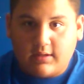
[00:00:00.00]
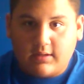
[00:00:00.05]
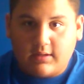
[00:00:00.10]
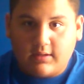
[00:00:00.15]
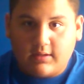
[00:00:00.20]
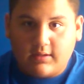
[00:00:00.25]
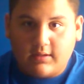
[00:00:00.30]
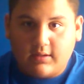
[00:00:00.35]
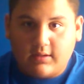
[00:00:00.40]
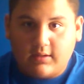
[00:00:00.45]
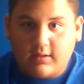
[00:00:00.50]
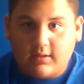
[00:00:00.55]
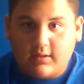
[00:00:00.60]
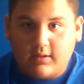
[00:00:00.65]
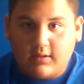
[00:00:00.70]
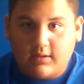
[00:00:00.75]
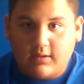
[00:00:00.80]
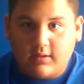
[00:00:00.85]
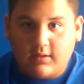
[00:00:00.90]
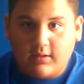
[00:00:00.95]

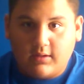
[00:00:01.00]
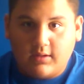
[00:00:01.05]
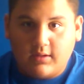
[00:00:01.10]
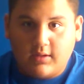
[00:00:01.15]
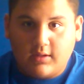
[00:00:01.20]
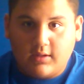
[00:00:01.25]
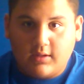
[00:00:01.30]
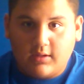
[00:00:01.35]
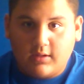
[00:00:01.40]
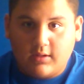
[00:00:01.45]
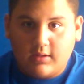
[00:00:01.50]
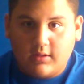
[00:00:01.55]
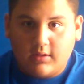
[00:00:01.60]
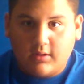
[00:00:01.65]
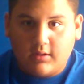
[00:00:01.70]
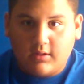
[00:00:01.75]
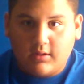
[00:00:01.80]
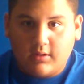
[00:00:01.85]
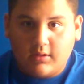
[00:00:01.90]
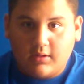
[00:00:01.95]

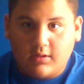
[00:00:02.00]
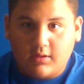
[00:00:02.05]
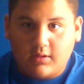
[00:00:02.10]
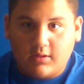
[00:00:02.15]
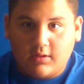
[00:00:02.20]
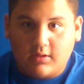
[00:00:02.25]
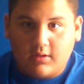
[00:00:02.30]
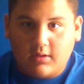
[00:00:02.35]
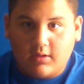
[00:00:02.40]
(no one is talking)